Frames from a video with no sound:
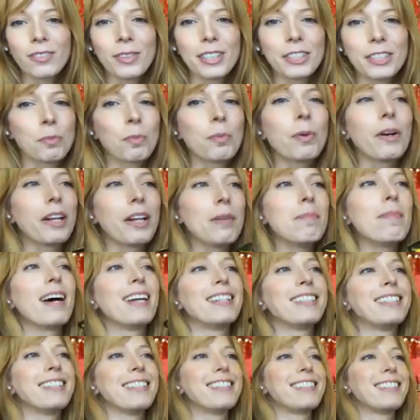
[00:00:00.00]
which pretty
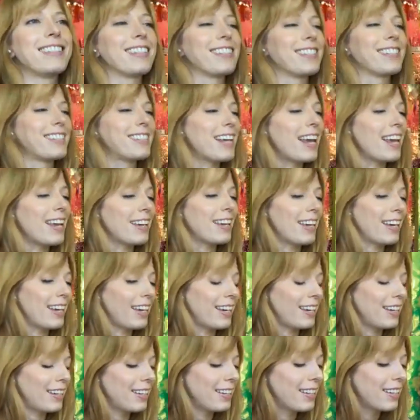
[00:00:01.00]
much is just
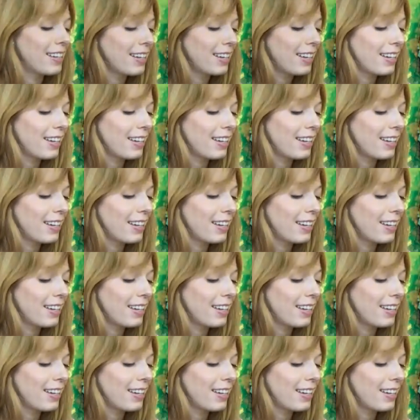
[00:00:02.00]
taking